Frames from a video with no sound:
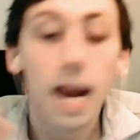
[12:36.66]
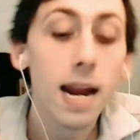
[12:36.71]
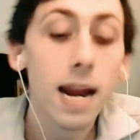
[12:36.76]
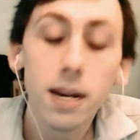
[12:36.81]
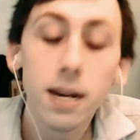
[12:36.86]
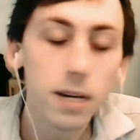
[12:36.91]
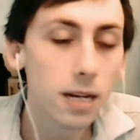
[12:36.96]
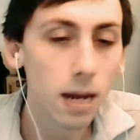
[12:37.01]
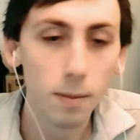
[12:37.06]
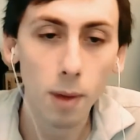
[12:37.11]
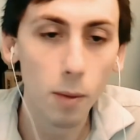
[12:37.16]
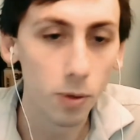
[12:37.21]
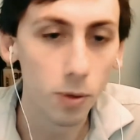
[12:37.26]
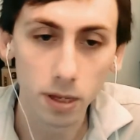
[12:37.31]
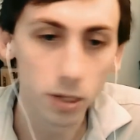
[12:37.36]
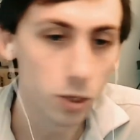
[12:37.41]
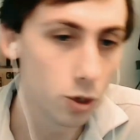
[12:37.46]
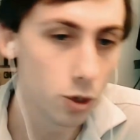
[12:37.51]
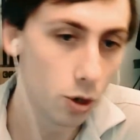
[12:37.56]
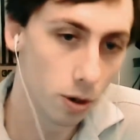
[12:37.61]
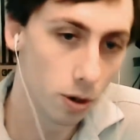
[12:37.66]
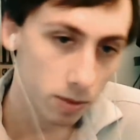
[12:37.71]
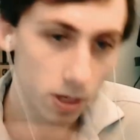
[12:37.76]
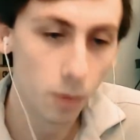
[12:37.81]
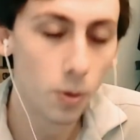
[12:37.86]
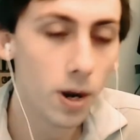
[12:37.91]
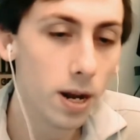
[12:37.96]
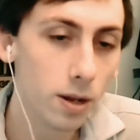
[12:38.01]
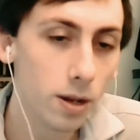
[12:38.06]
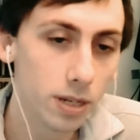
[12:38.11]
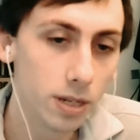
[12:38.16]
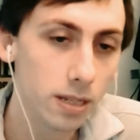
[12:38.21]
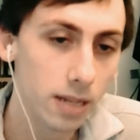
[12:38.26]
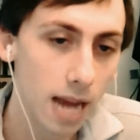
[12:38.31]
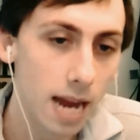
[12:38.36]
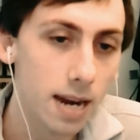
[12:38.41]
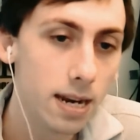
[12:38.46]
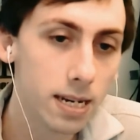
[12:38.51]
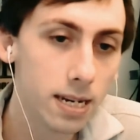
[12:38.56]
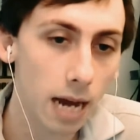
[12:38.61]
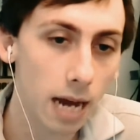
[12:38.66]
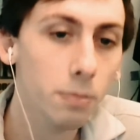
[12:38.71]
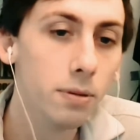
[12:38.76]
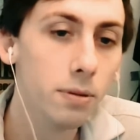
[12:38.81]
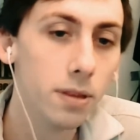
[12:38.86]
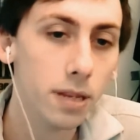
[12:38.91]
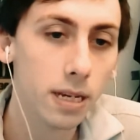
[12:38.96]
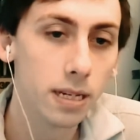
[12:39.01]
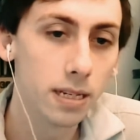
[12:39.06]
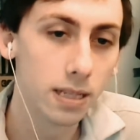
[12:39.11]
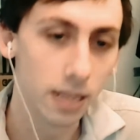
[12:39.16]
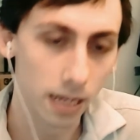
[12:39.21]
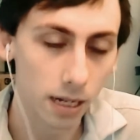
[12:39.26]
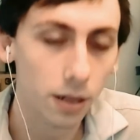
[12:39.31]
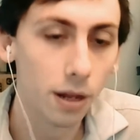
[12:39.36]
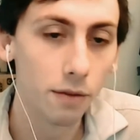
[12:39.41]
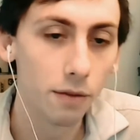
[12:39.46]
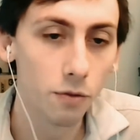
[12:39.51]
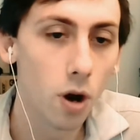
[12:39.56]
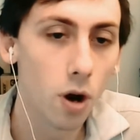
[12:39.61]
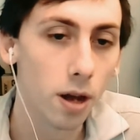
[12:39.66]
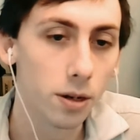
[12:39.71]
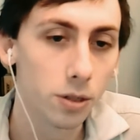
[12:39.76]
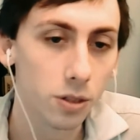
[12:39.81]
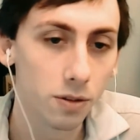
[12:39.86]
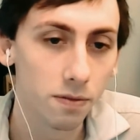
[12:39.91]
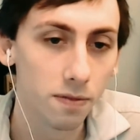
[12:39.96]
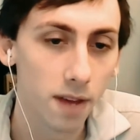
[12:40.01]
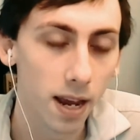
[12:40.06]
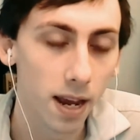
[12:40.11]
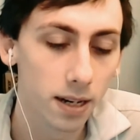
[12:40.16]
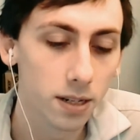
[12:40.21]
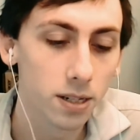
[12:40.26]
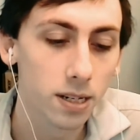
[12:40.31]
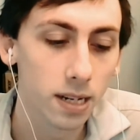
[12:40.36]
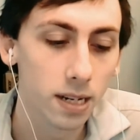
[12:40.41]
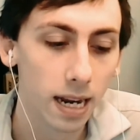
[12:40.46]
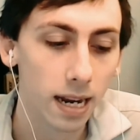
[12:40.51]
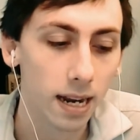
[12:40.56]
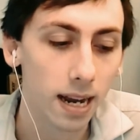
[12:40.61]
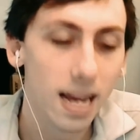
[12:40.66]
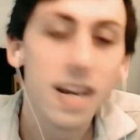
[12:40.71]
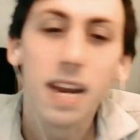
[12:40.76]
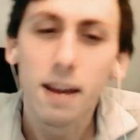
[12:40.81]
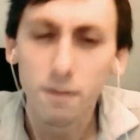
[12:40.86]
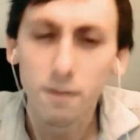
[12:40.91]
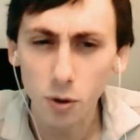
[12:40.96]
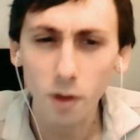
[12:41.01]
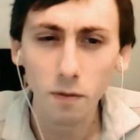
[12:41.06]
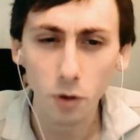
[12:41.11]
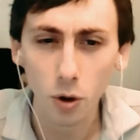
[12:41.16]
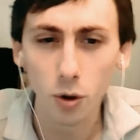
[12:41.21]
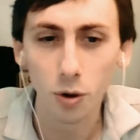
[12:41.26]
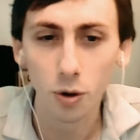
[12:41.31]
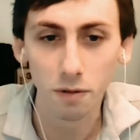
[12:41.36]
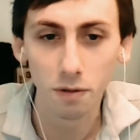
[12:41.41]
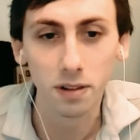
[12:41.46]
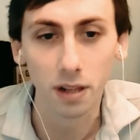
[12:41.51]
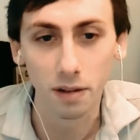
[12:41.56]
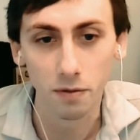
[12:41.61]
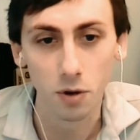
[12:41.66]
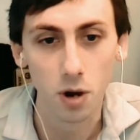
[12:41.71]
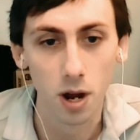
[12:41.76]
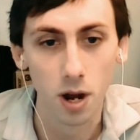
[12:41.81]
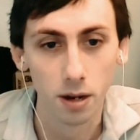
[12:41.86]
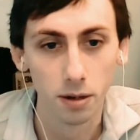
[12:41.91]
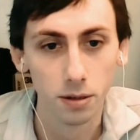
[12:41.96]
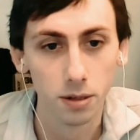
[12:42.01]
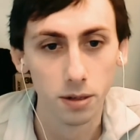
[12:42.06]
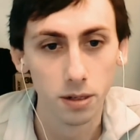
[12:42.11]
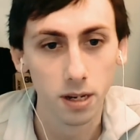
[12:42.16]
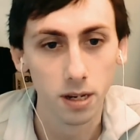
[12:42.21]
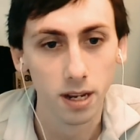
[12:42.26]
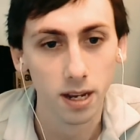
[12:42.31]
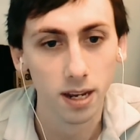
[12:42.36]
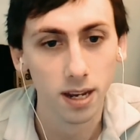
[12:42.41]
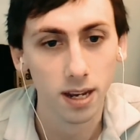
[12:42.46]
I didn't come up with this term. Someone else has kind of dubbed this the clever Hans effect. And have you ever heard of clever Hans?